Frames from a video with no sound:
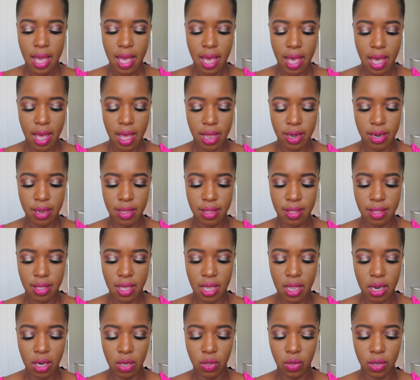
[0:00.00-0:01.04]
And
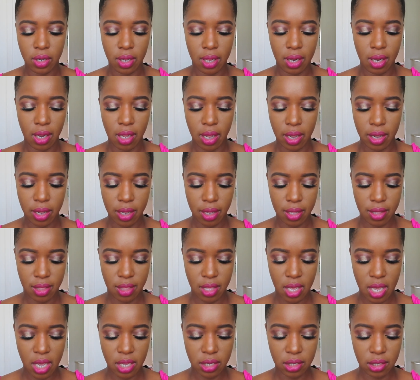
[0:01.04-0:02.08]
they look like
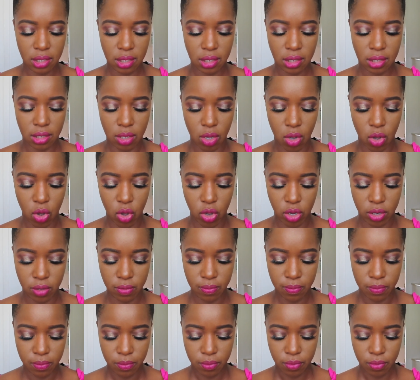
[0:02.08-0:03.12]
this
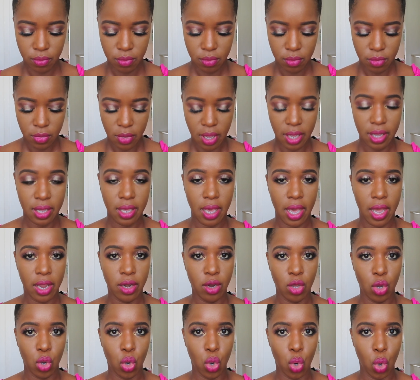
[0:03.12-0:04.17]
on,
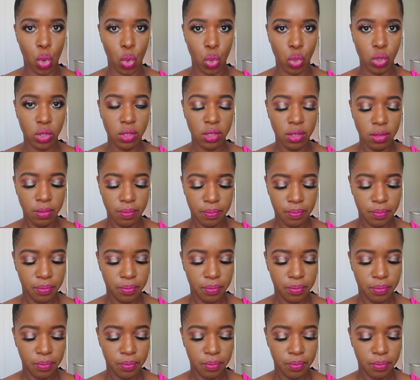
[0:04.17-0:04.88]
again, gold.